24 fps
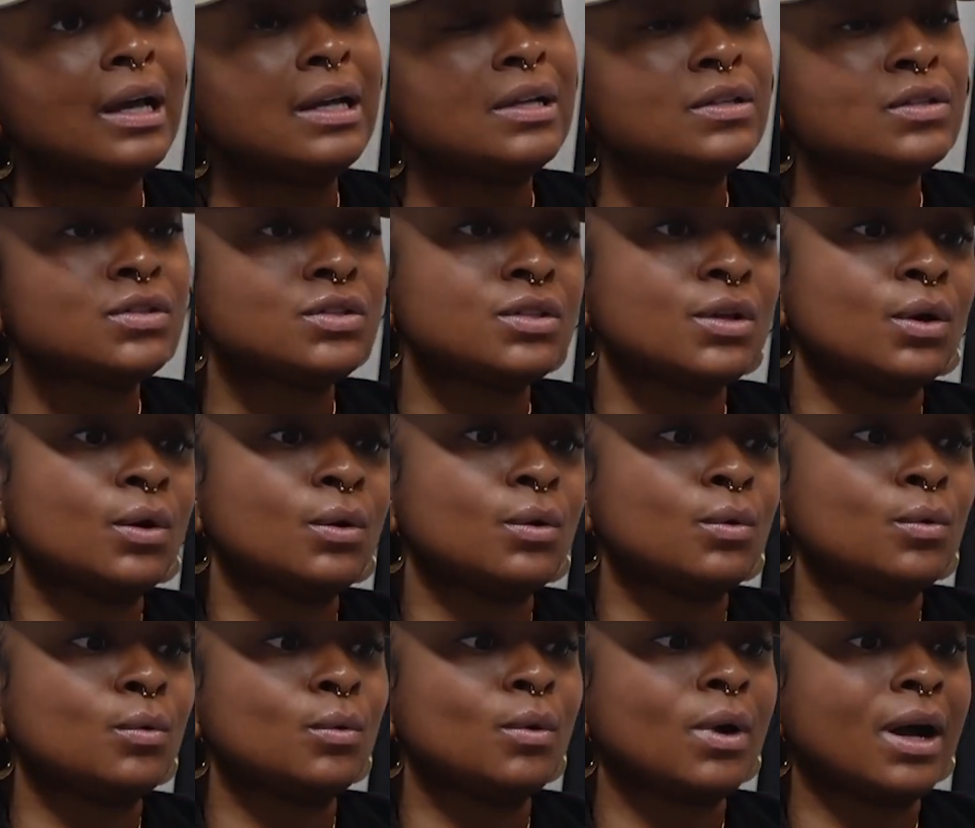And
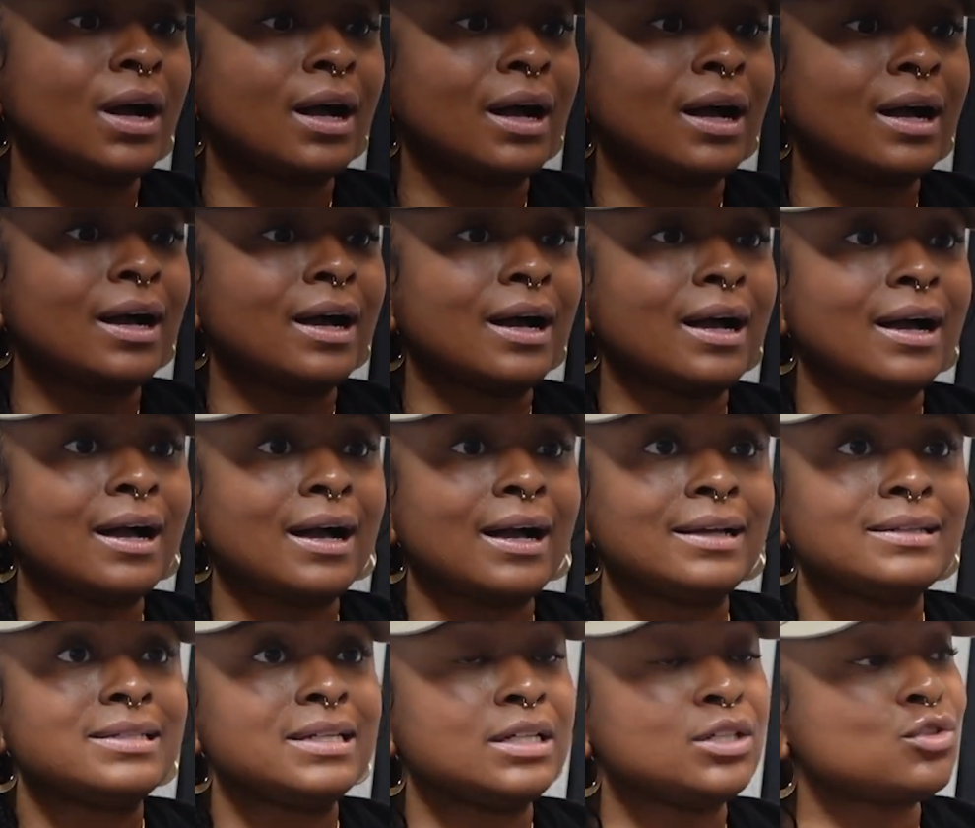so
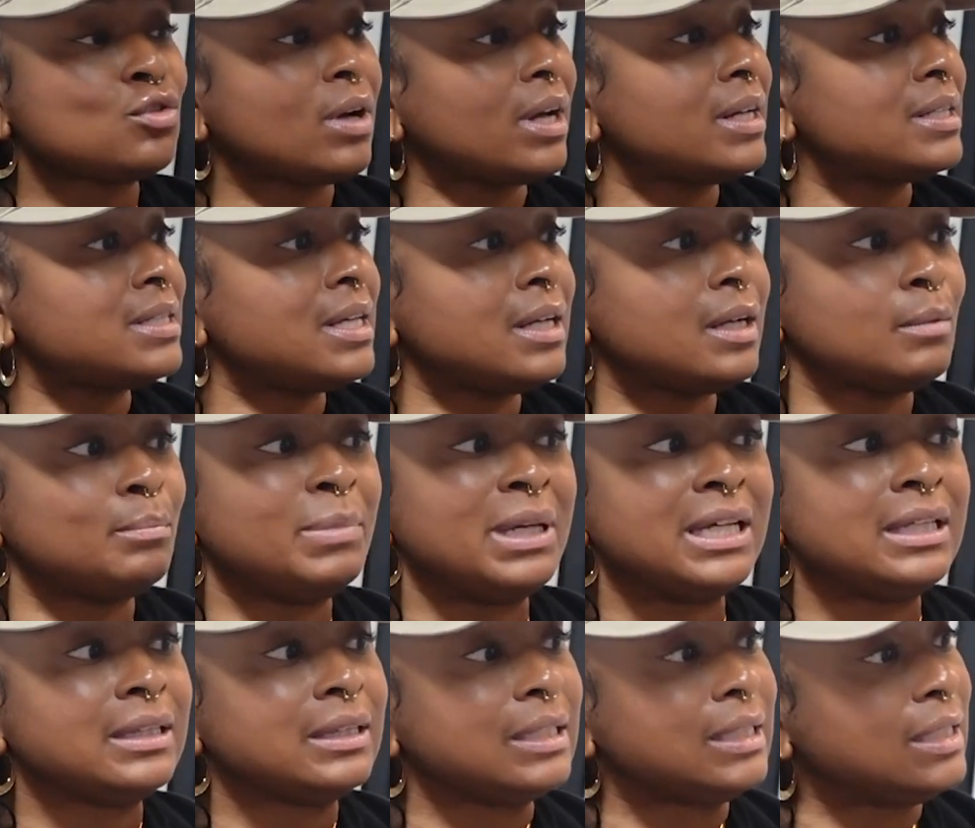I didn't try to take a
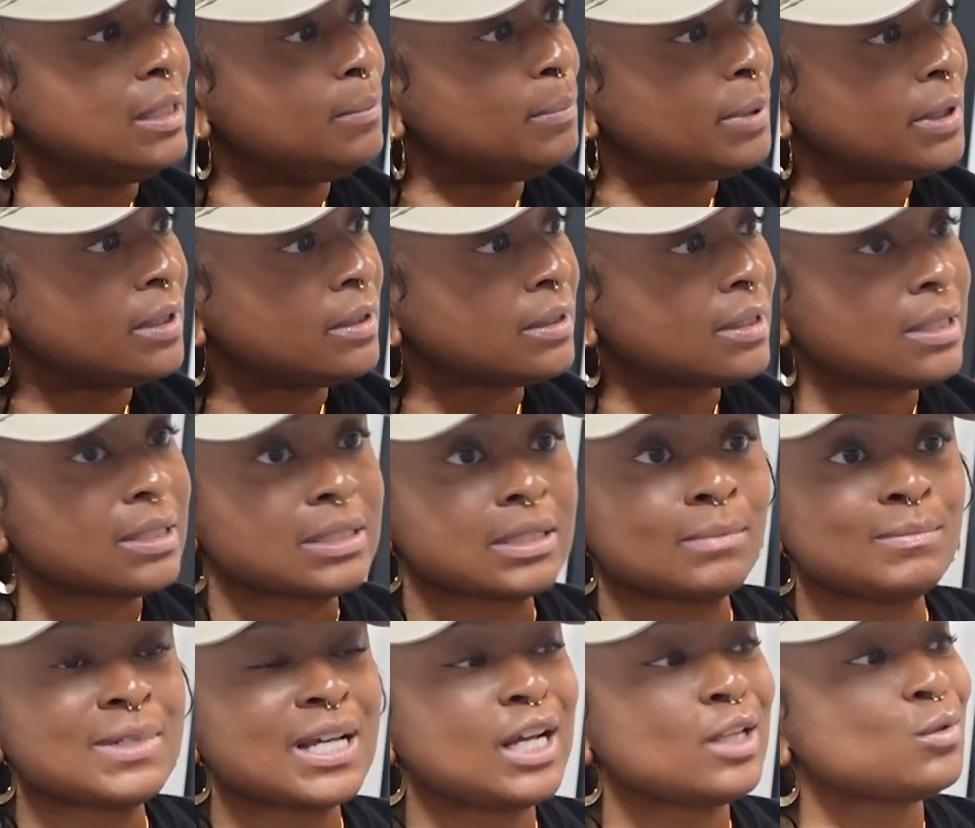big leap because
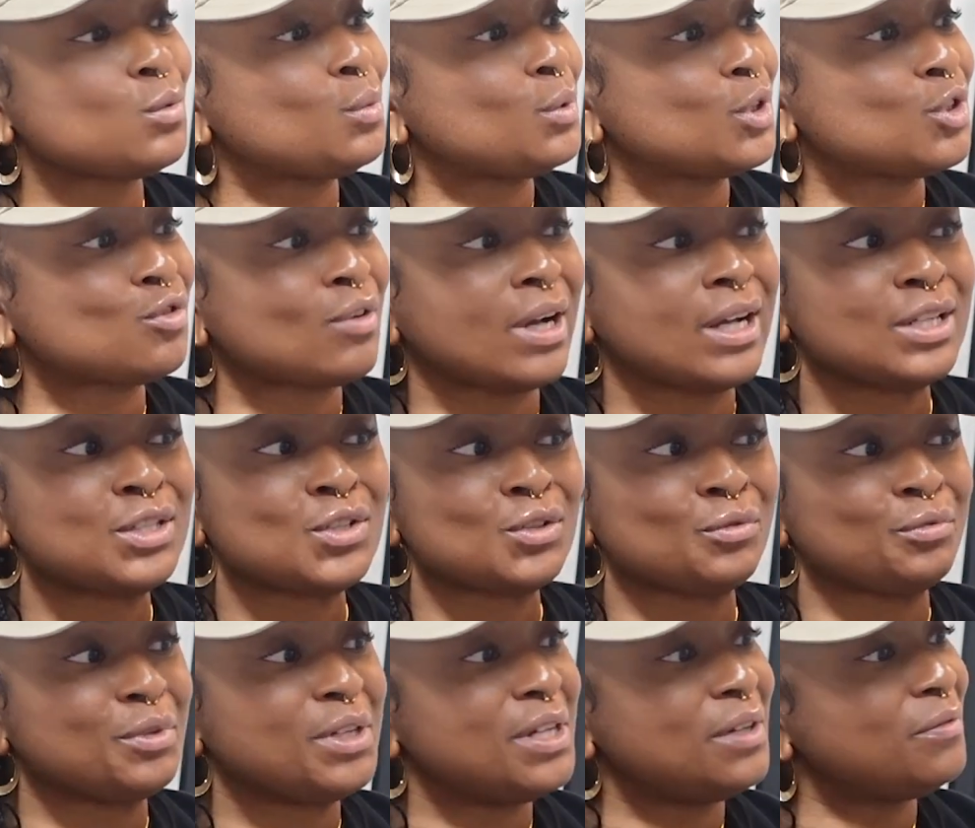sometimes when we're trying
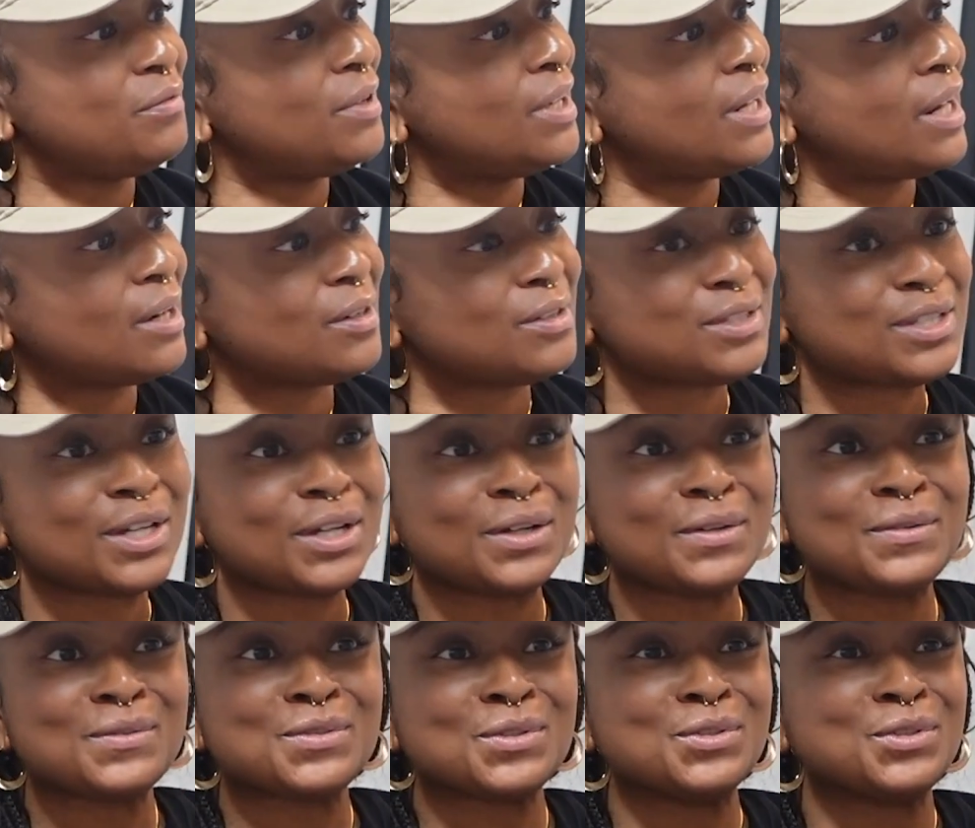to reinvent
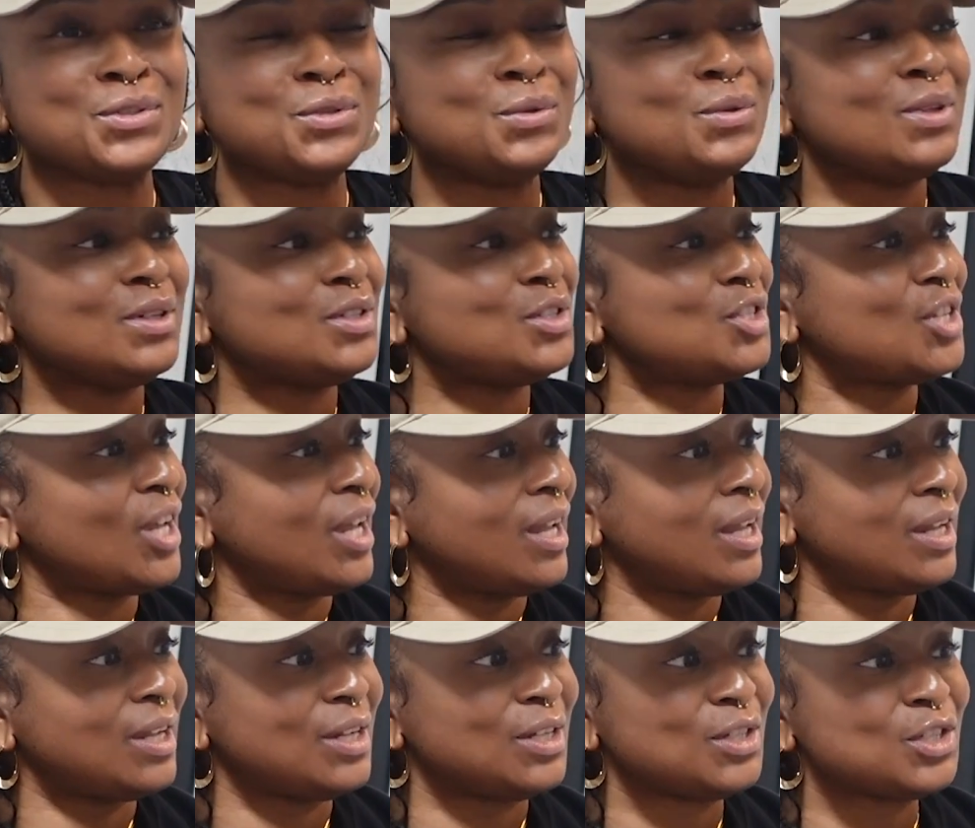ourselves or do the
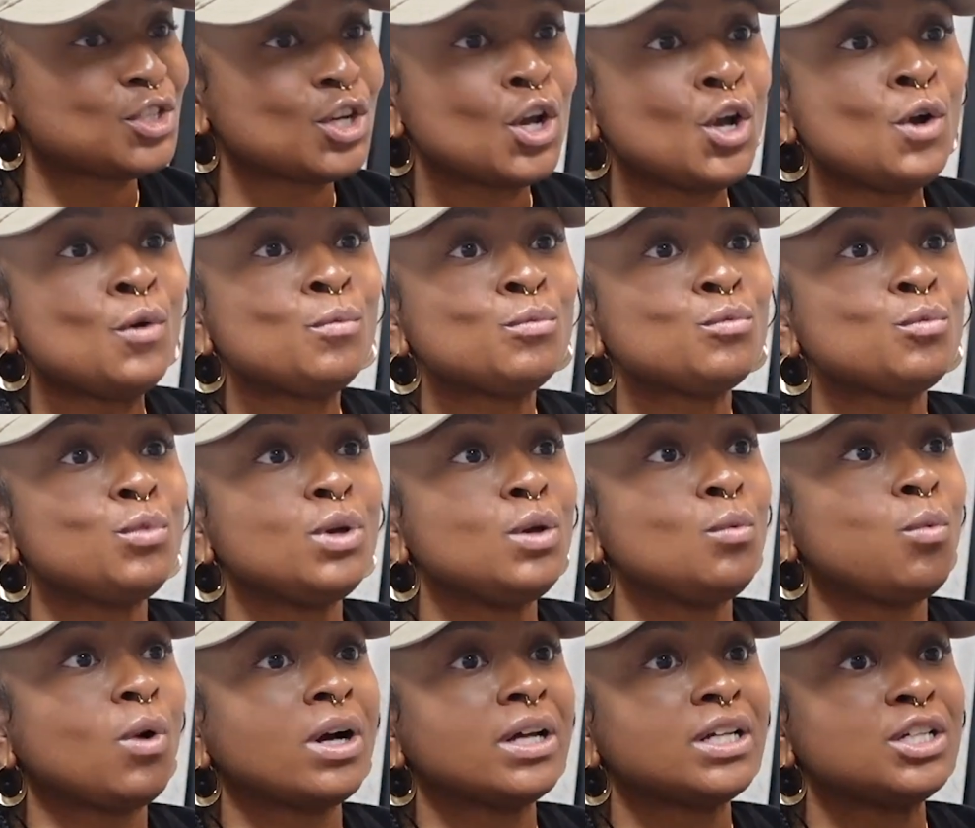change,
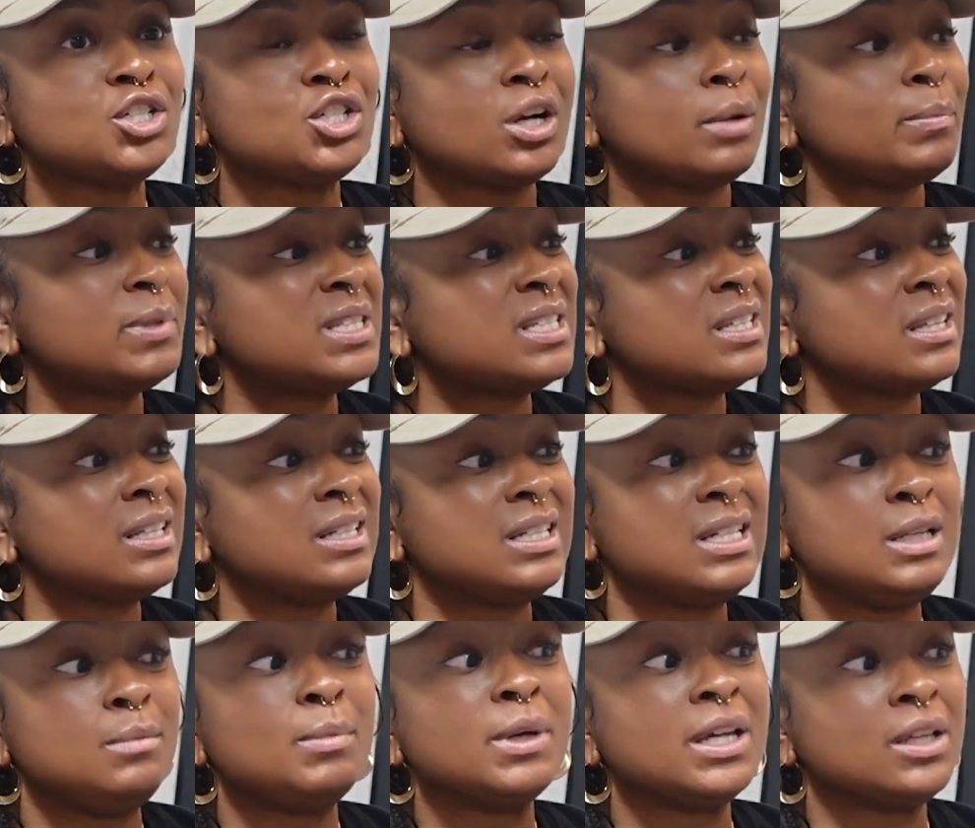we want to jump into the
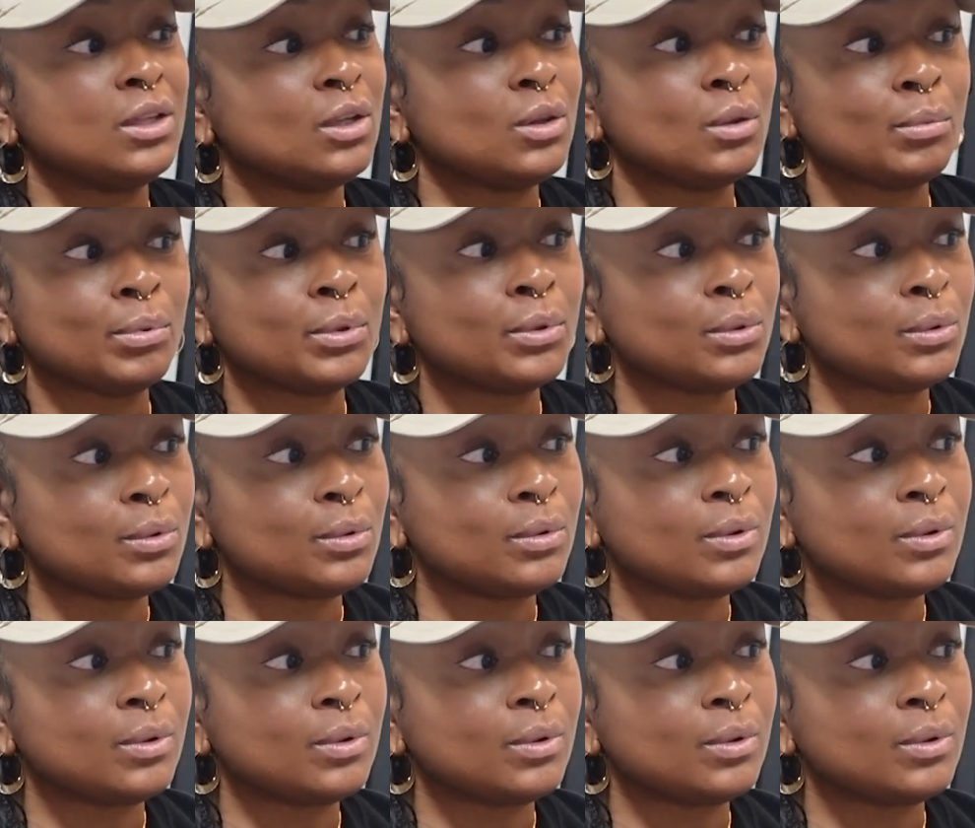deep end of the pool.